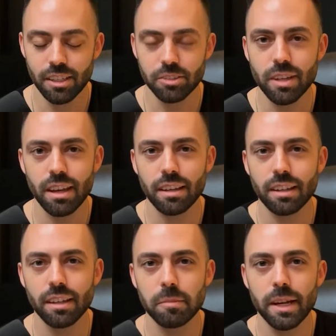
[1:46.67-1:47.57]
So yeah,
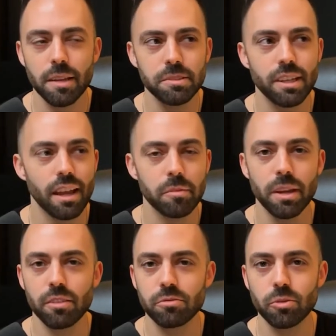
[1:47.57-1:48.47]
uh, my name's Adam
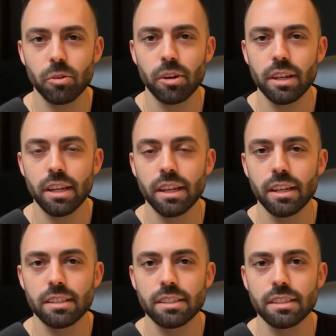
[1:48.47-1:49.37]
Enfroy,
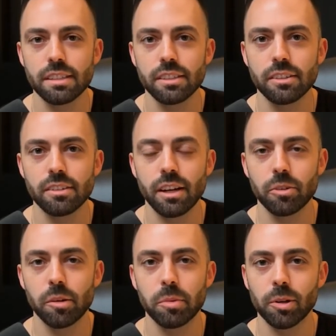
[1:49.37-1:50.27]
and you know I
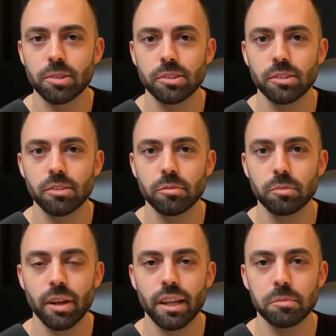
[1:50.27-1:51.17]
run a personal
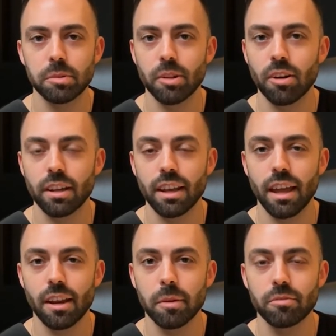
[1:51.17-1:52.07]
brand blog at
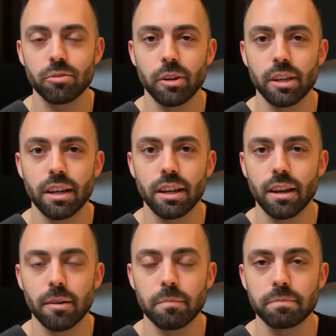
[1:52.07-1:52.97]
adam enfroy dot
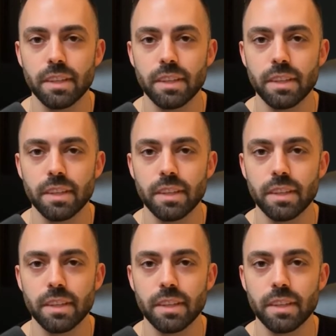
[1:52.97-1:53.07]
com.